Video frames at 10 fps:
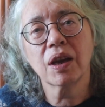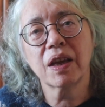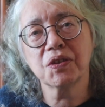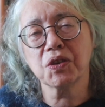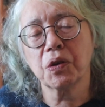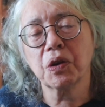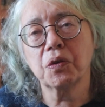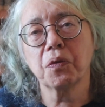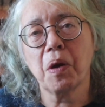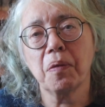
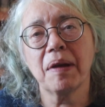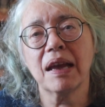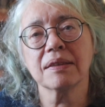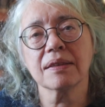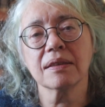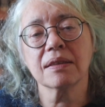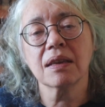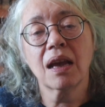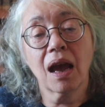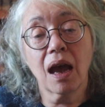historical romances.
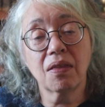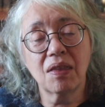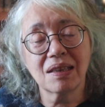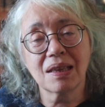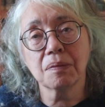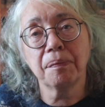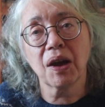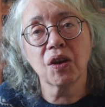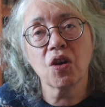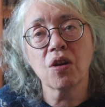And this is
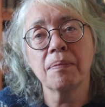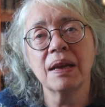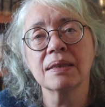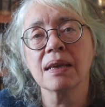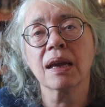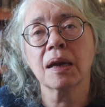by no means a